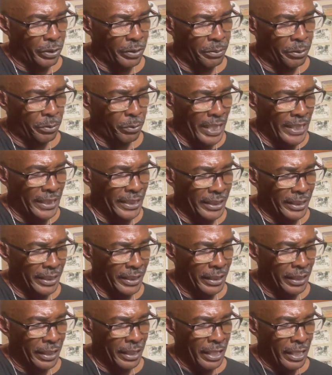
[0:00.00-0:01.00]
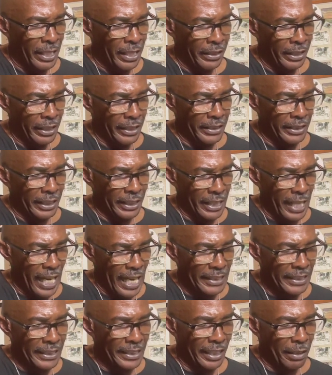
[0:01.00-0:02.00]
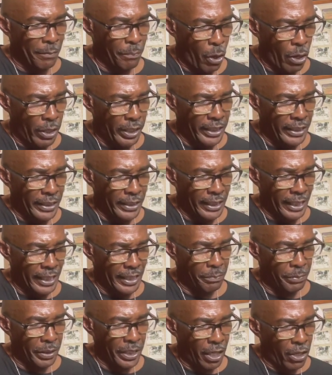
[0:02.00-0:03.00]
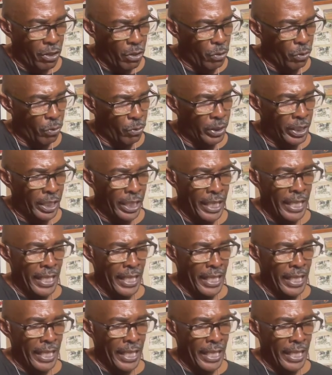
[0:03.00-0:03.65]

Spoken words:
inspiration. Thus, the Gnostic Marcus says, behold,